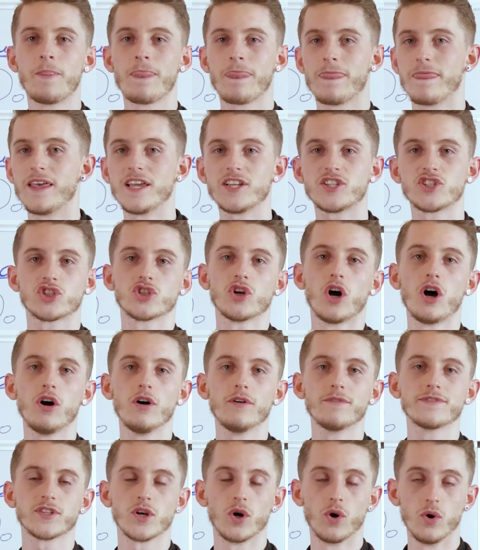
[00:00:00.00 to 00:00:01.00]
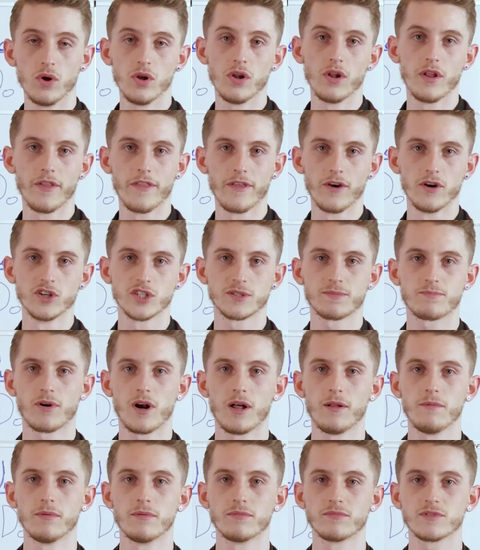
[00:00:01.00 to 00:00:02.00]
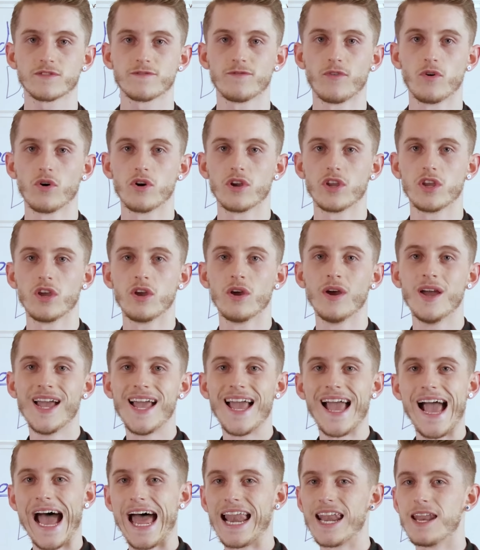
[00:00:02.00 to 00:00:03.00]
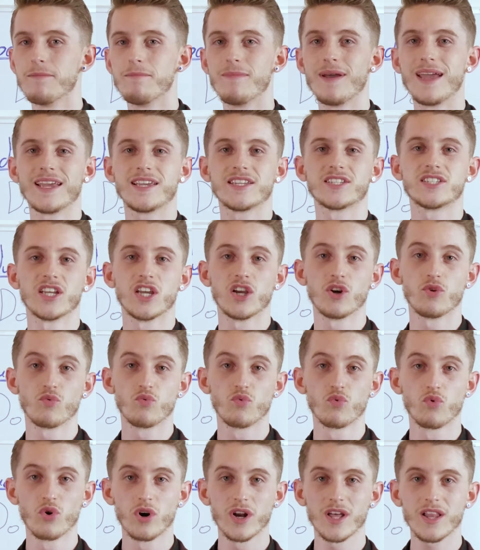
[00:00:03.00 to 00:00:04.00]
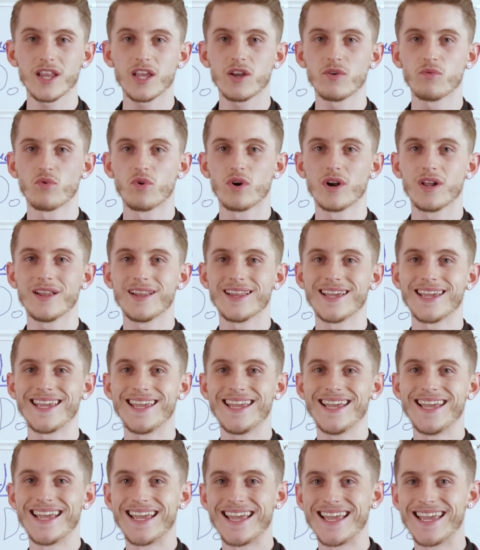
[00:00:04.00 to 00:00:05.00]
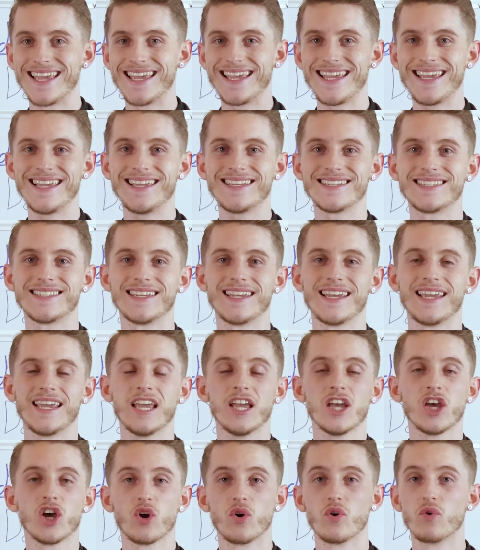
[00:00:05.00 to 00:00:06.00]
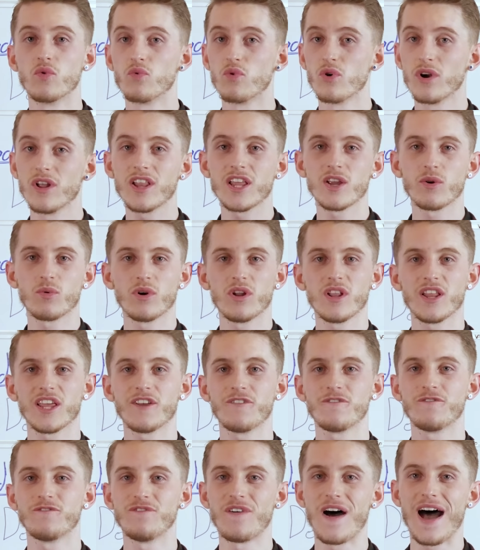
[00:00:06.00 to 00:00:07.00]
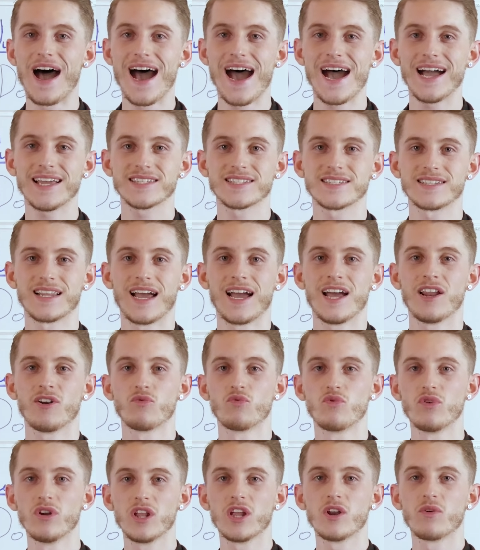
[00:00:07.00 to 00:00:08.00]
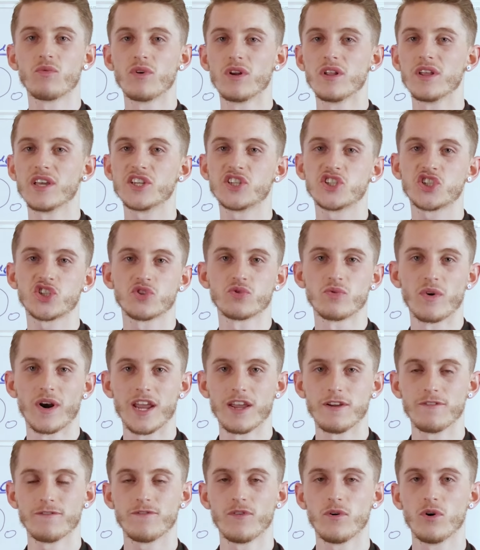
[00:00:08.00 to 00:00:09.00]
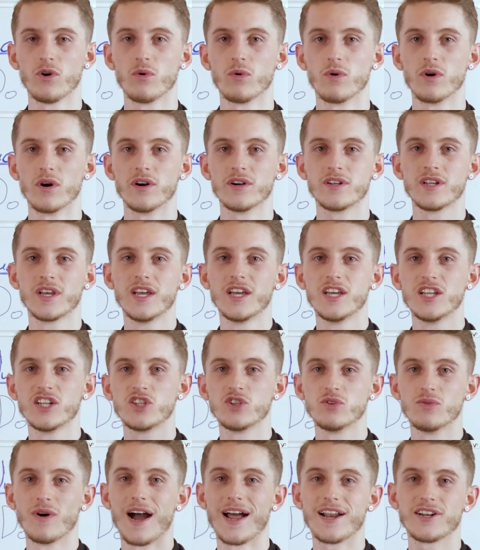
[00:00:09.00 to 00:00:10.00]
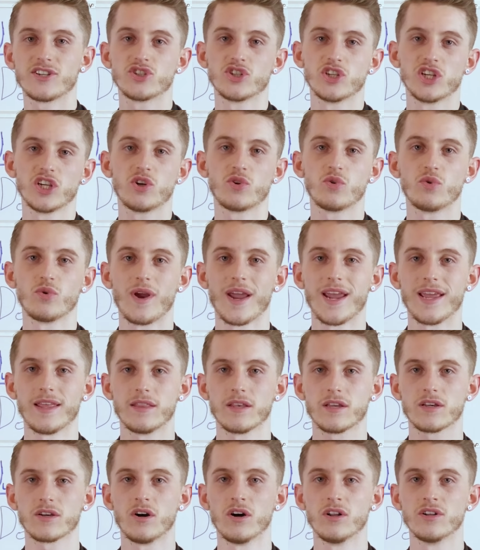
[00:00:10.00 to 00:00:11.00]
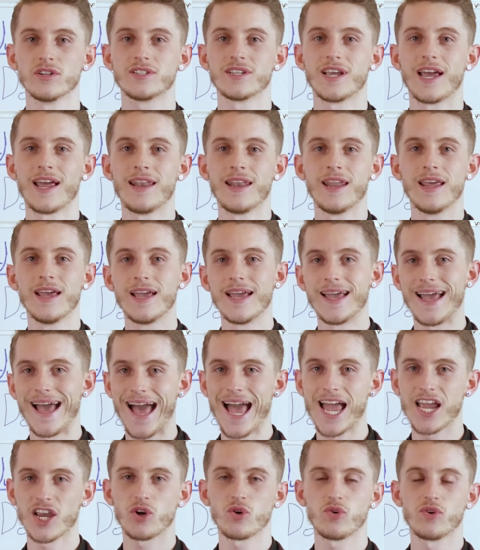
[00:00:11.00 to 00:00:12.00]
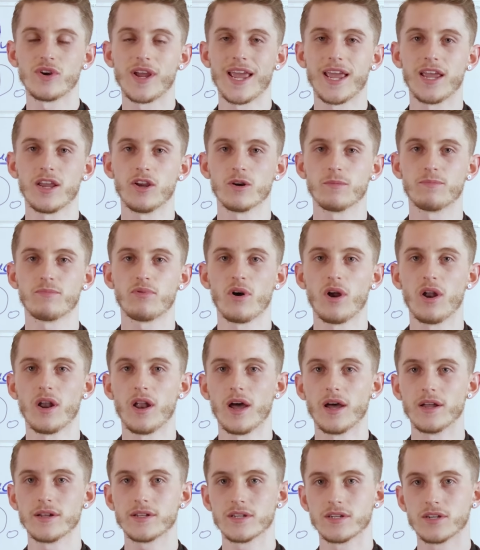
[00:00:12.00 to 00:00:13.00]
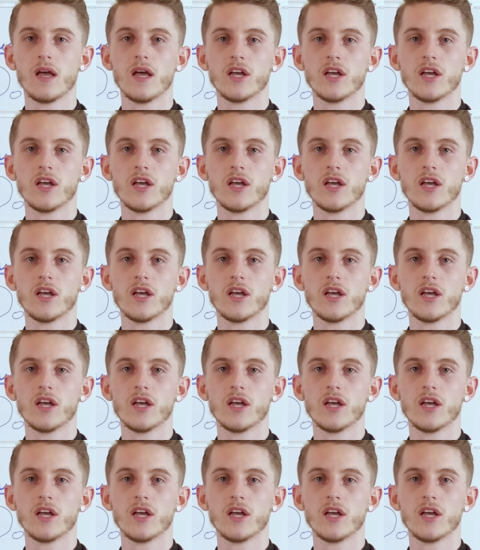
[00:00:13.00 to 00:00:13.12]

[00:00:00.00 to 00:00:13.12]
This solves all those problems for you, and it makes it really easy, really fast, and really straightforward to actually create the content and create your product.